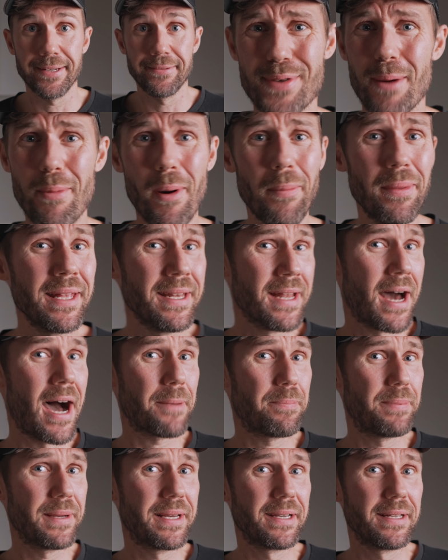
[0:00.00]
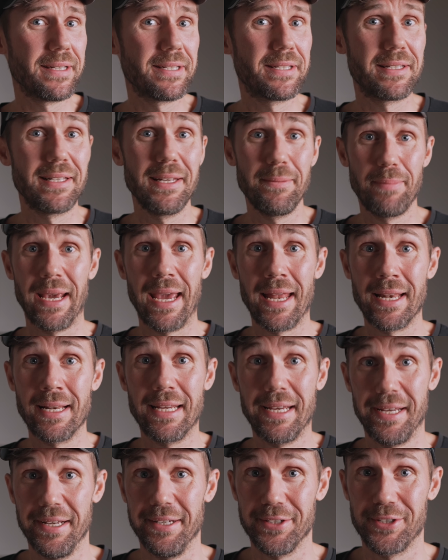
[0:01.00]
Probably not because sleeping in
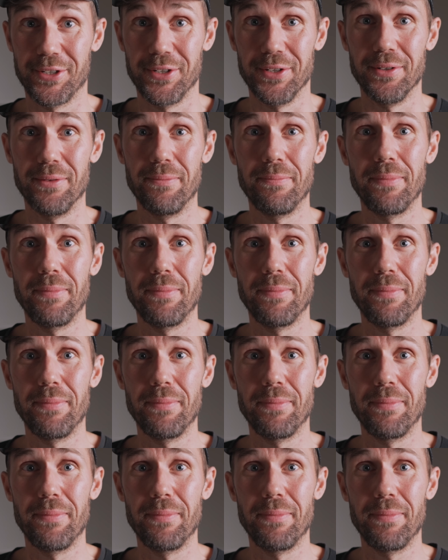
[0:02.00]
kills you,